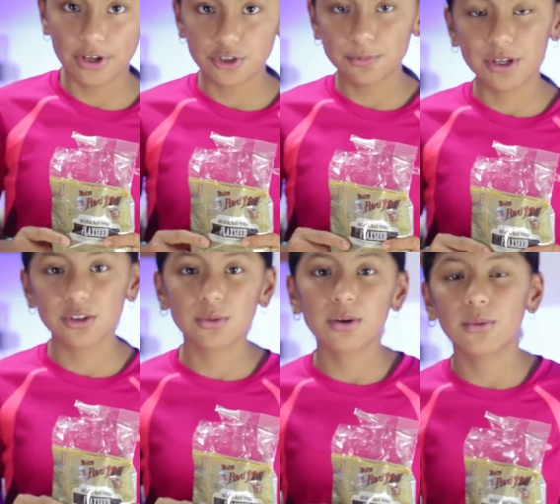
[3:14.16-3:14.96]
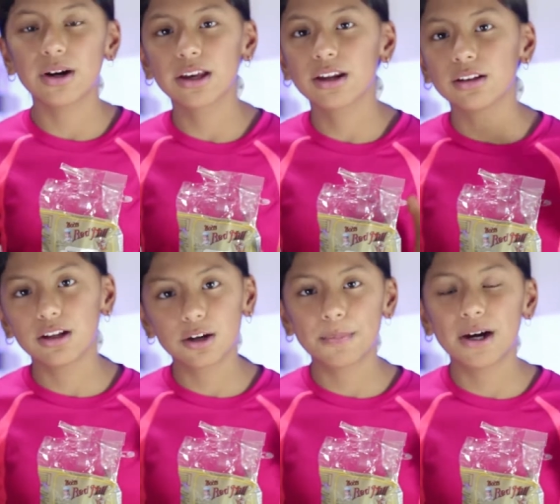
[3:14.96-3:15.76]
fish because we don't want to get a
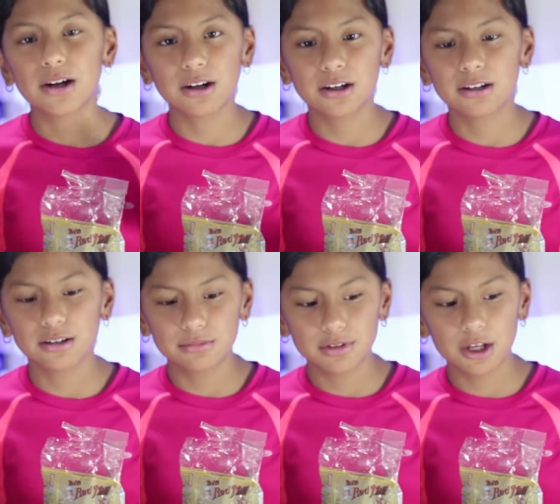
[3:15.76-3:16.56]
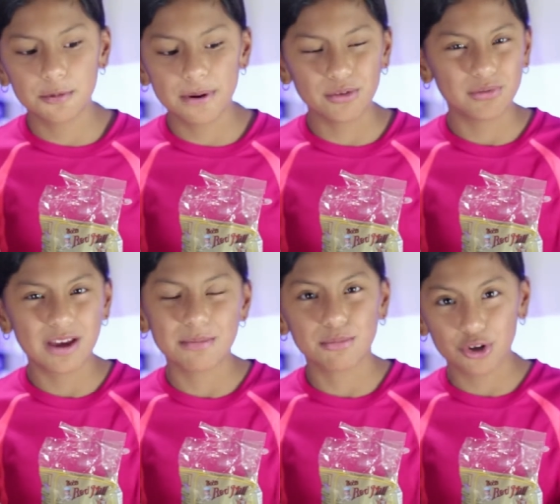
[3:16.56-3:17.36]
lot about uh, a lot about
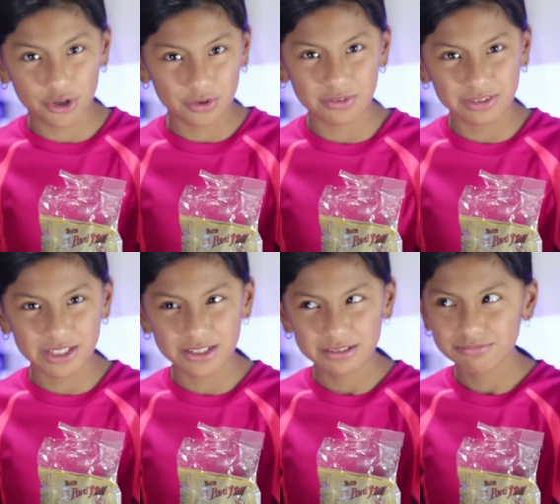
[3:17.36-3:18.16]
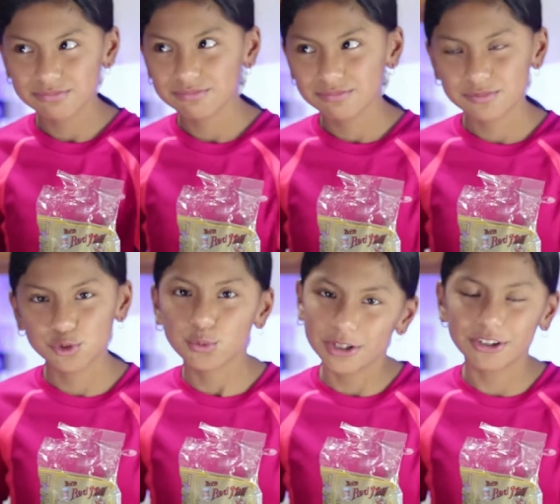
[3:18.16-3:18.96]
that mercury.
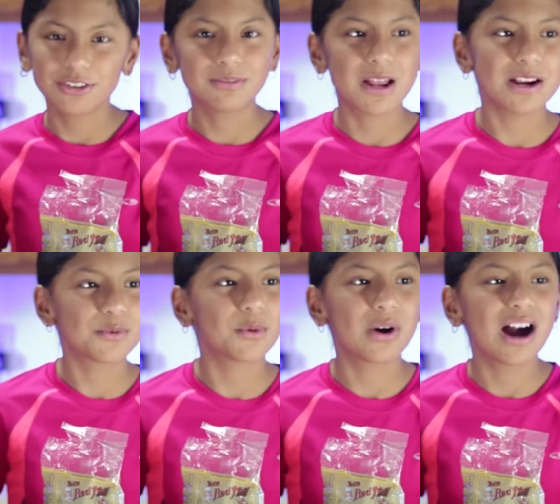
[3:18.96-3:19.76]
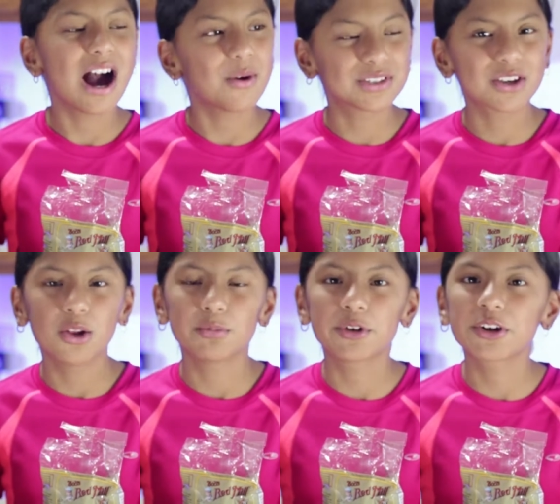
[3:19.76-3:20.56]
It's weird that. Well, it's
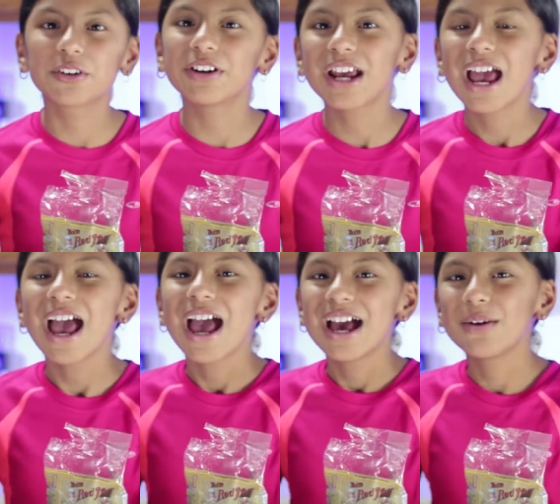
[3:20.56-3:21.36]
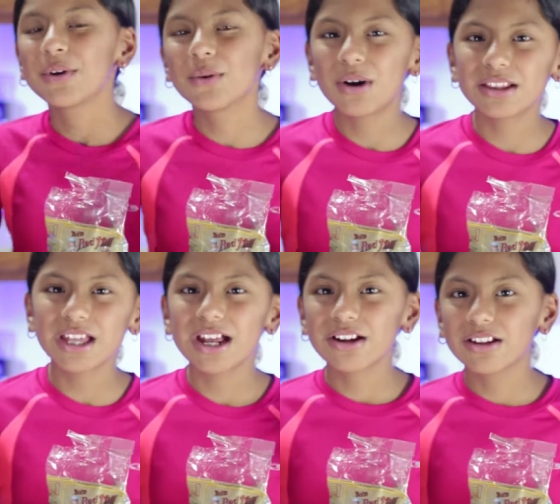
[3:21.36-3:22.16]
called mercury. And we don't want
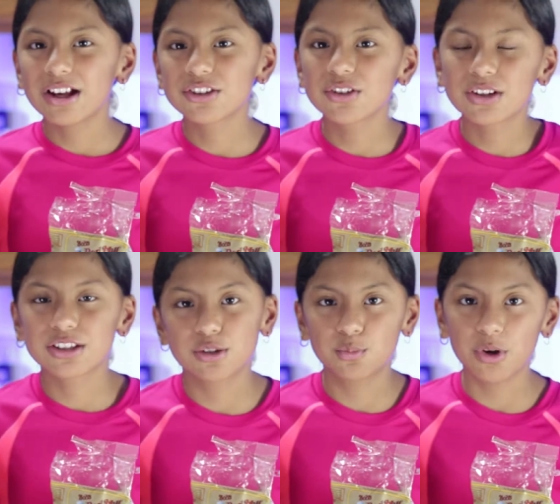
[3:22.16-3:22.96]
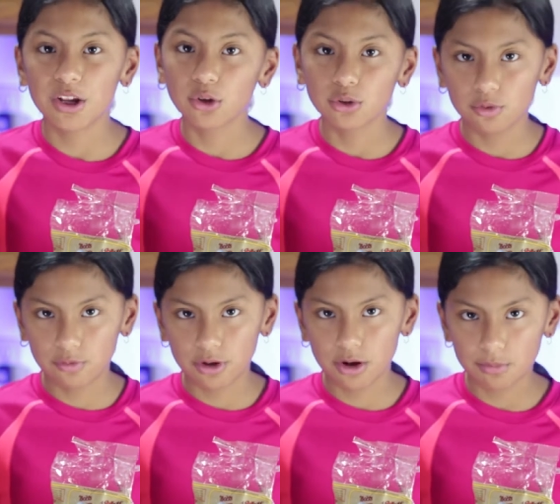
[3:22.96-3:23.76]
that allowed to spread all
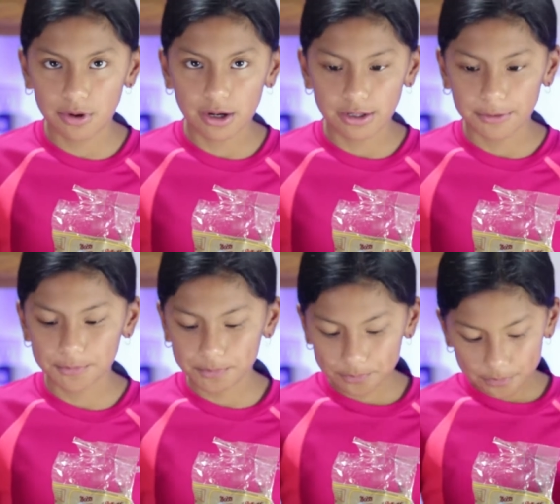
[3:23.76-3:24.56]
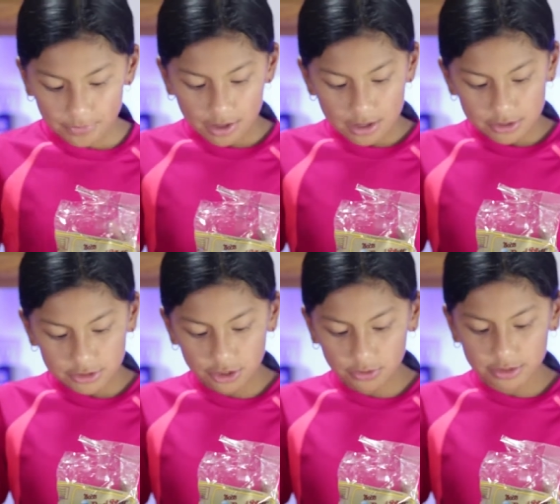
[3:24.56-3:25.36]
over our body.
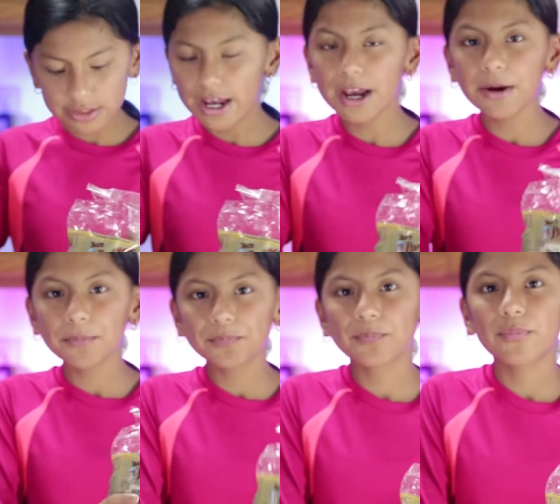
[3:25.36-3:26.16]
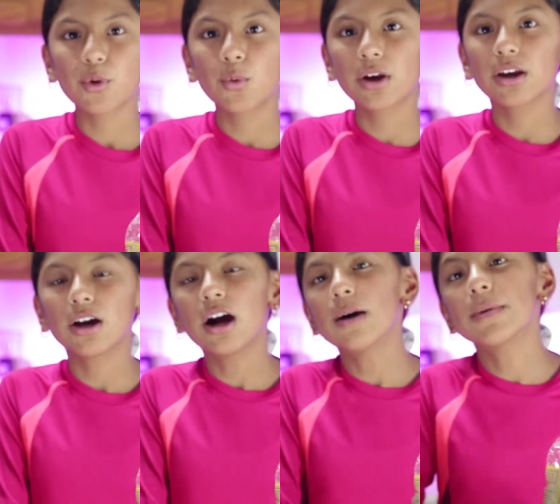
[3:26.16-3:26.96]
So today, we're,
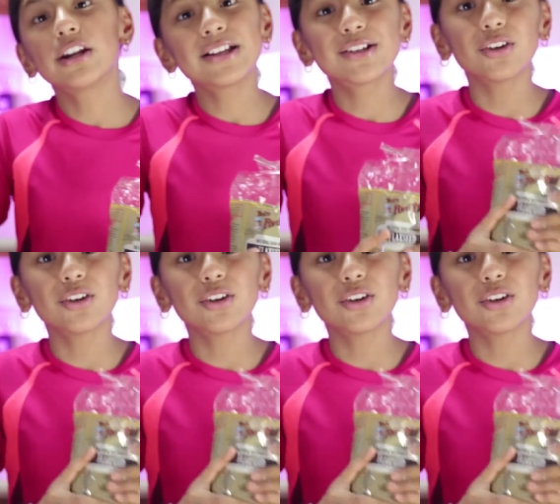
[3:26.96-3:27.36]
uh, and it's